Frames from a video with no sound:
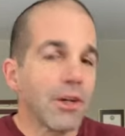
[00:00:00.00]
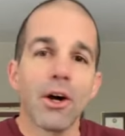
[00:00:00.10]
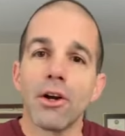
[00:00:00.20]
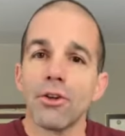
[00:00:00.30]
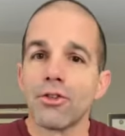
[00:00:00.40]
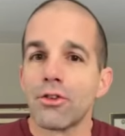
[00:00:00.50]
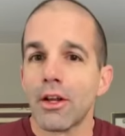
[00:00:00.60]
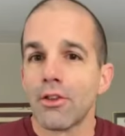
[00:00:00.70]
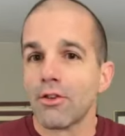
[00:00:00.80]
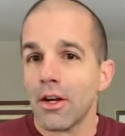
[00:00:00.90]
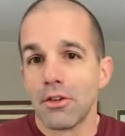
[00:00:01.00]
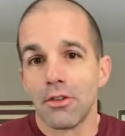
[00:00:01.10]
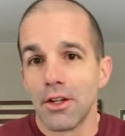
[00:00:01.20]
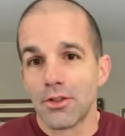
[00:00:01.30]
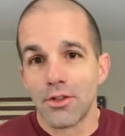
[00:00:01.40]
not all strength
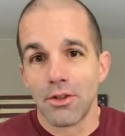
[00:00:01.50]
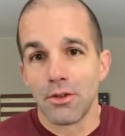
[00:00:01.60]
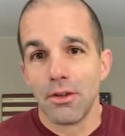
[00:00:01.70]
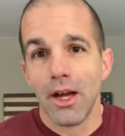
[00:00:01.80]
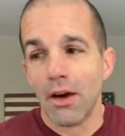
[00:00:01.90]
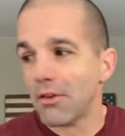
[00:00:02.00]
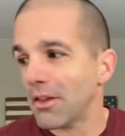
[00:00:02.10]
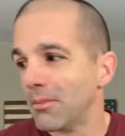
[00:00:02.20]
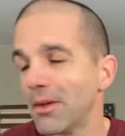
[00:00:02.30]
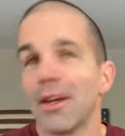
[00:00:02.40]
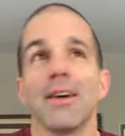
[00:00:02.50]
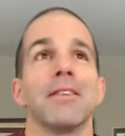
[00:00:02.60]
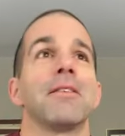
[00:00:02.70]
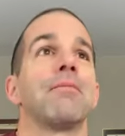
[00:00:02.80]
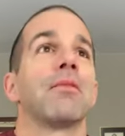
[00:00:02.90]
translates to everything,
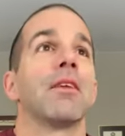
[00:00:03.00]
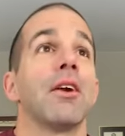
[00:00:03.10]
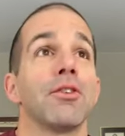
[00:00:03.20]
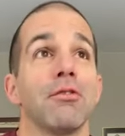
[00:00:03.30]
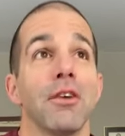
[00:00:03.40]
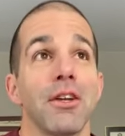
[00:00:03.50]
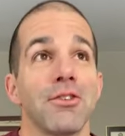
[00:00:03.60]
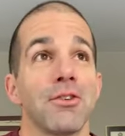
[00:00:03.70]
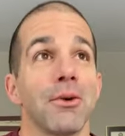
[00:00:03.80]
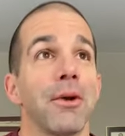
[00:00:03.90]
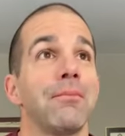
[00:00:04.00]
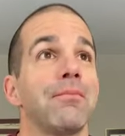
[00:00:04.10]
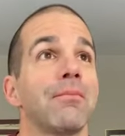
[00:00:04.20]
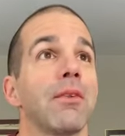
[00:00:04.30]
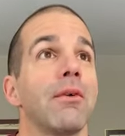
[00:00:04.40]
because here's a funny story.
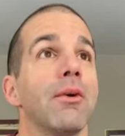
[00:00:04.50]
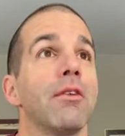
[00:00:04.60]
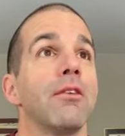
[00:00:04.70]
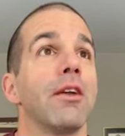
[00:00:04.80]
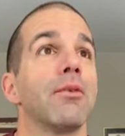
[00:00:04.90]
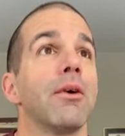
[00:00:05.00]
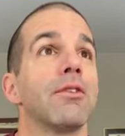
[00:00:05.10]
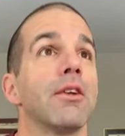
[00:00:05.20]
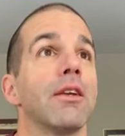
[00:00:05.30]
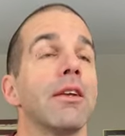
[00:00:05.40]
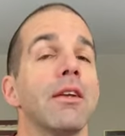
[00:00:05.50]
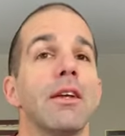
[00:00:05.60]
What event was it?